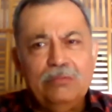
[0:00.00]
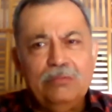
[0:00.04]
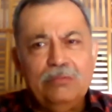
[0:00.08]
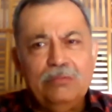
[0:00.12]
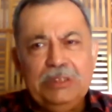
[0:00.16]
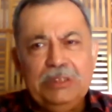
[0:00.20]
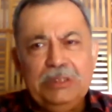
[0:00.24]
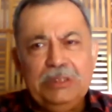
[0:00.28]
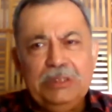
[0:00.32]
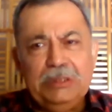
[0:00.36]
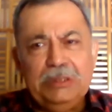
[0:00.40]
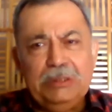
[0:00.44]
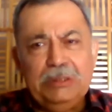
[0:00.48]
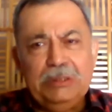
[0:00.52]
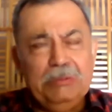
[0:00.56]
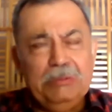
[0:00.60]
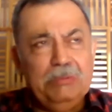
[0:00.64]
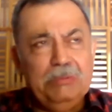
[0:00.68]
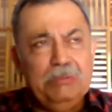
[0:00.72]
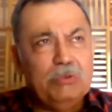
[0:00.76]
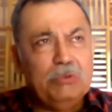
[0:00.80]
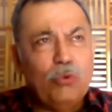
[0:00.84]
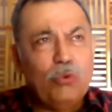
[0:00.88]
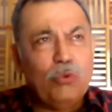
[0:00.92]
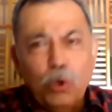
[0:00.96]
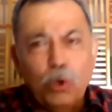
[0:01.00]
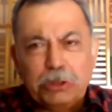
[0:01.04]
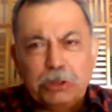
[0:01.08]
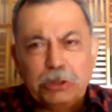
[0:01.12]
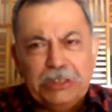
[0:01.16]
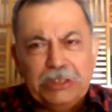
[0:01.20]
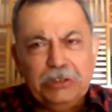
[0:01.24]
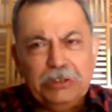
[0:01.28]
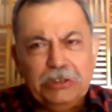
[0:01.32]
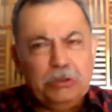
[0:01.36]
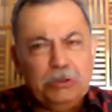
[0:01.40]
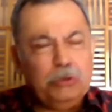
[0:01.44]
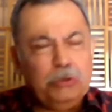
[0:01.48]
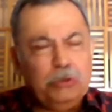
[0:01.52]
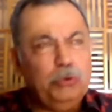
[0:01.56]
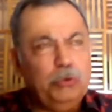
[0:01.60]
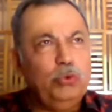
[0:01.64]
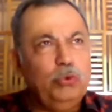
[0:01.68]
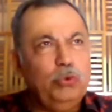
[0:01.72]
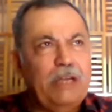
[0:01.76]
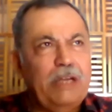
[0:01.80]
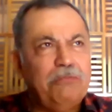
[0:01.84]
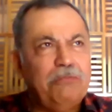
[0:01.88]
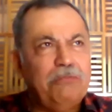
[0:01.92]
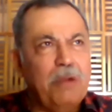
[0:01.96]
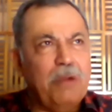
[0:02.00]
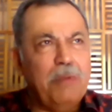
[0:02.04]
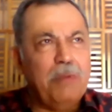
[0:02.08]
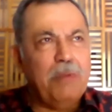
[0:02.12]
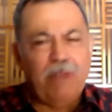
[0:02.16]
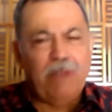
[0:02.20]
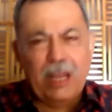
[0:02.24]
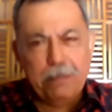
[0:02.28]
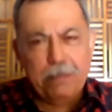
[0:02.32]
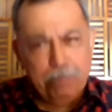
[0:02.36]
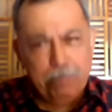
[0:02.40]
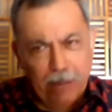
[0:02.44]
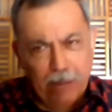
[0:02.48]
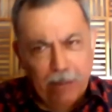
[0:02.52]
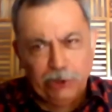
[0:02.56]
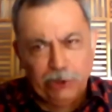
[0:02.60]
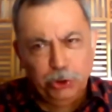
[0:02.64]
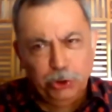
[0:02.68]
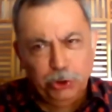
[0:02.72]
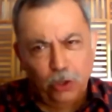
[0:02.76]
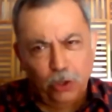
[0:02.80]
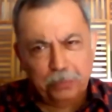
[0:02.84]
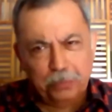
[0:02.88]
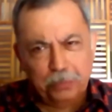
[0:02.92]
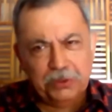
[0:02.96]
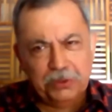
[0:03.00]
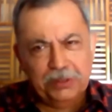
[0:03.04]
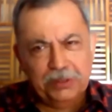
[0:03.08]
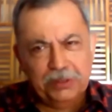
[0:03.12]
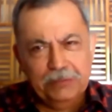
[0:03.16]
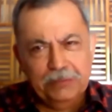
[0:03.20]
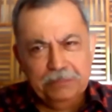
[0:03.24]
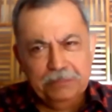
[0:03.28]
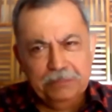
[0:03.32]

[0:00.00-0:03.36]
the coaching institutes have come up like pawn shops.